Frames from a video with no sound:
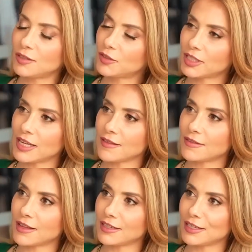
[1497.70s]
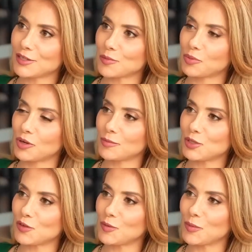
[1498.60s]
silver, Keith, that is a
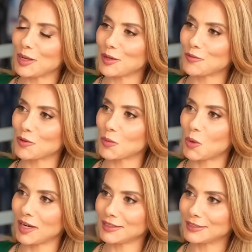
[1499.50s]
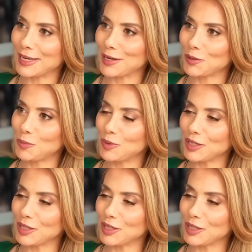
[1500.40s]
promise you've been making for a while now.